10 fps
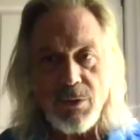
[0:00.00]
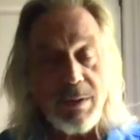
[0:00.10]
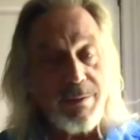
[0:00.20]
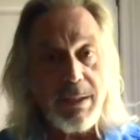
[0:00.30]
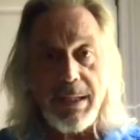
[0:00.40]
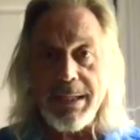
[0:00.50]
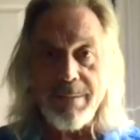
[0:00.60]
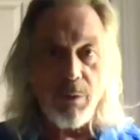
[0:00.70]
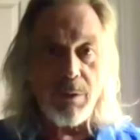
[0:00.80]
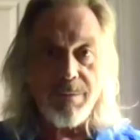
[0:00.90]
it. So I thought,
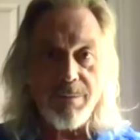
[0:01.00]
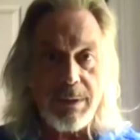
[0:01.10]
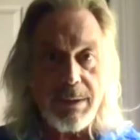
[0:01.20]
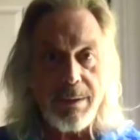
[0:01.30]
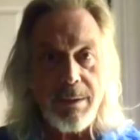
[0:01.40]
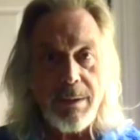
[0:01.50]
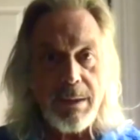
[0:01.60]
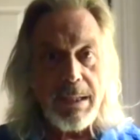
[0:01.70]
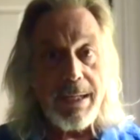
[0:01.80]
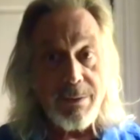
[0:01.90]
hey, perfect.
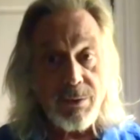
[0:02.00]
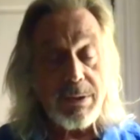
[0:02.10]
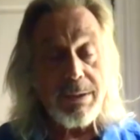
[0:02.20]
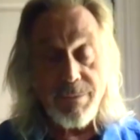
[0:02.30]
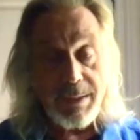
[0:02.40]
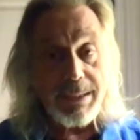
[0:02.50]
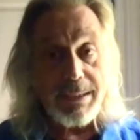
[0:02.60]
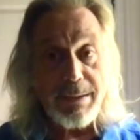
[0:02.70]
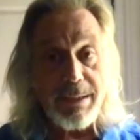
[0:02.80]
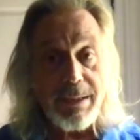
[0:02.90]
I'll see if I can